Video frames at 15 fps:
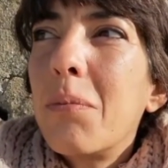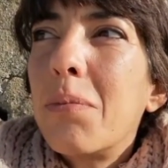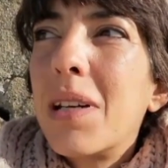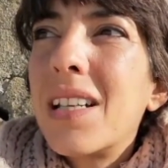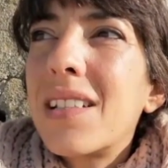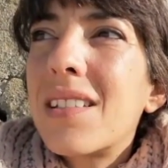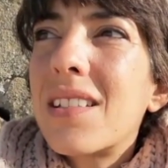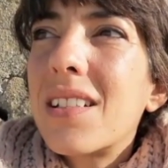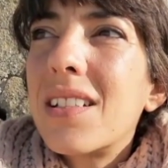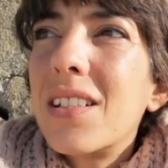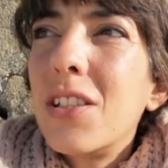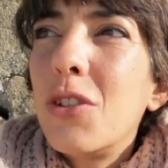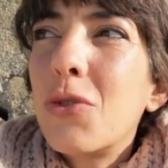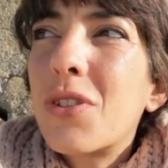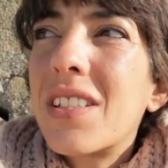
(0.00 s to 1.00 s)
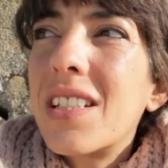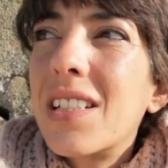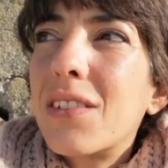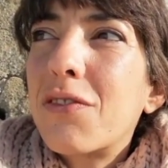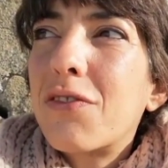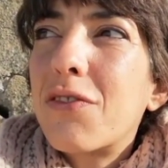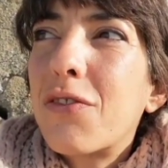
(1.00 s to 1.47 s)
but you see it
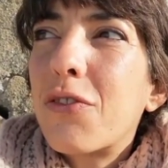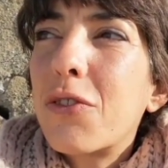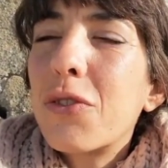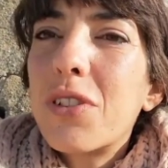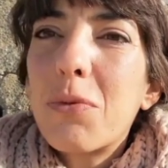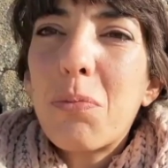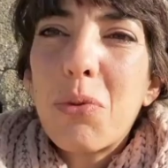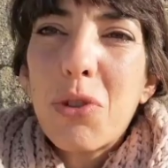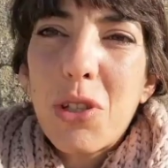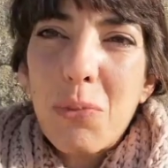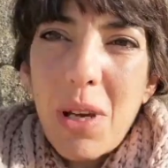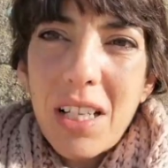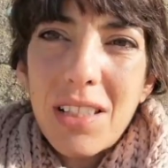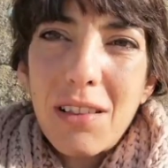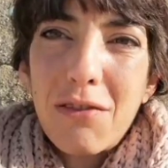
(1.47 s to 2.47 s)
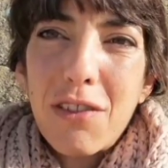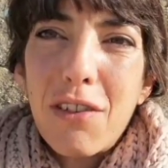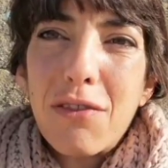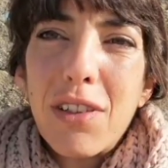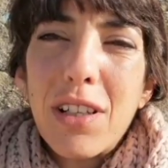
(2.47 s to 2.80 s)
through the perspective of